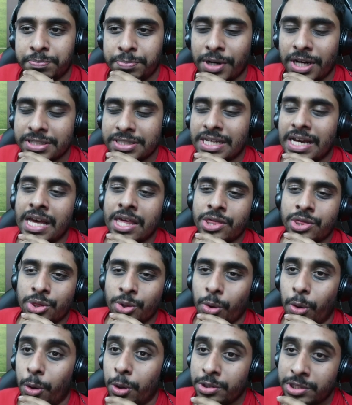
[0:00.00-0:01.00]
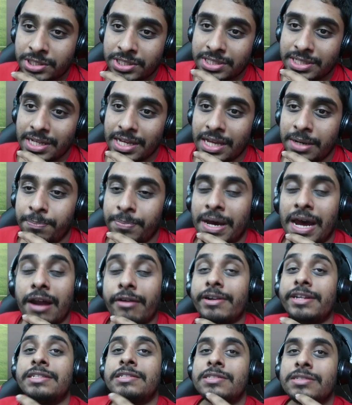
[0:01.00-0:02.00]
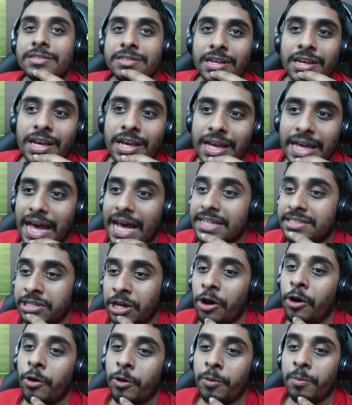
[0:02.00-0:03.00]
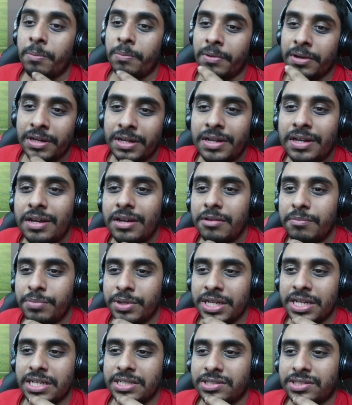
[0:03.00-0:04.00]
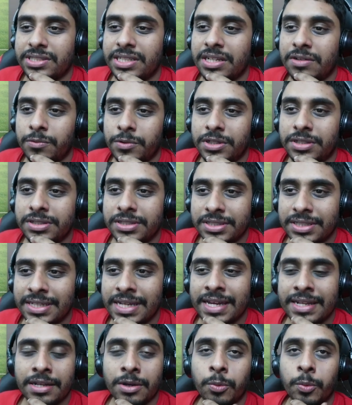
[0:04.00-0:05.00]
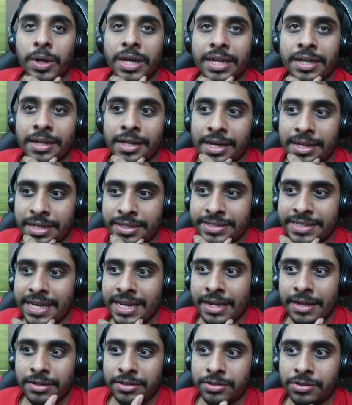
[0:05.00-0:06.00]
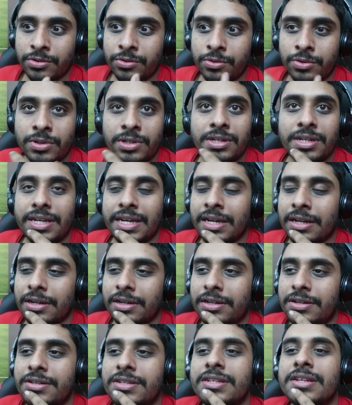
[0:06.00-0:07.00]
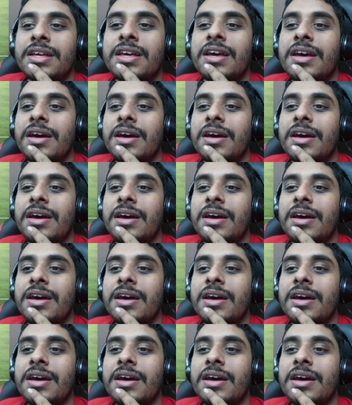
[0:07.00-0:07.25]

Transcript: But I thought in Paris, at home, PSG would get the win and then take it to England.